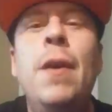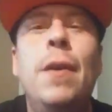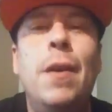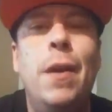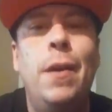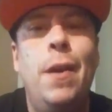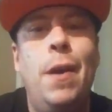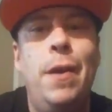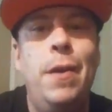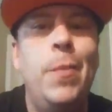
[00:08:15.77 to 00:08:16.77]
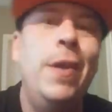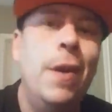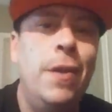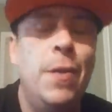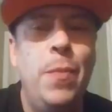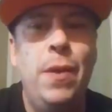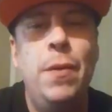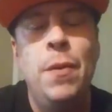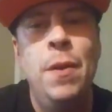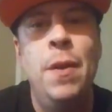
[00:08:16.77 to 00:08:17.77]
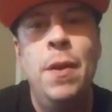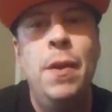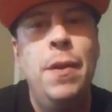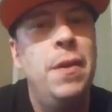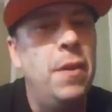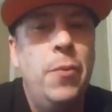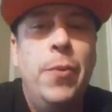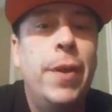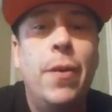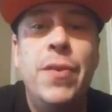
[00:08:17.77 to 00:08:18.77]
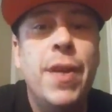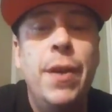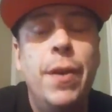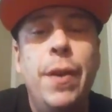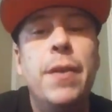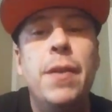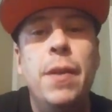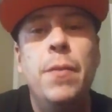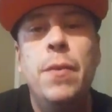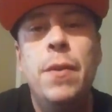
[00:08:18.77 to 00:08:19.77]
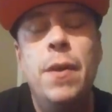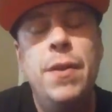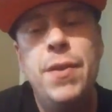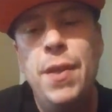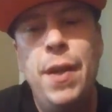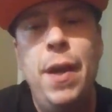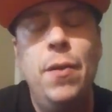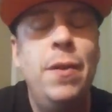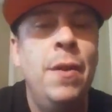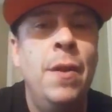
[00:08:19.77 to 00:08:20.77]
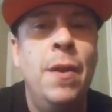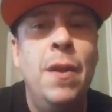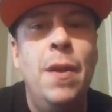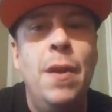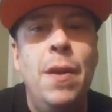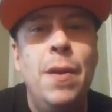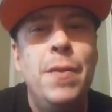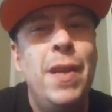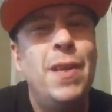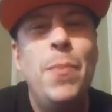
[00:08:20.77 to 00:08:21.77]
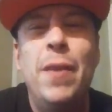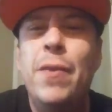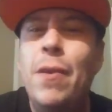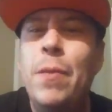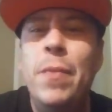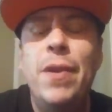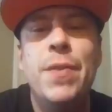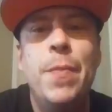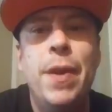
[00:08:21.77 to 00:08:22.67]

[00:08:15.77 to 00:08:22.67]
Kind of nod at him. He nods at me. We really don't say nothing. That's it. I sit down. It takes about 30 minutes, man.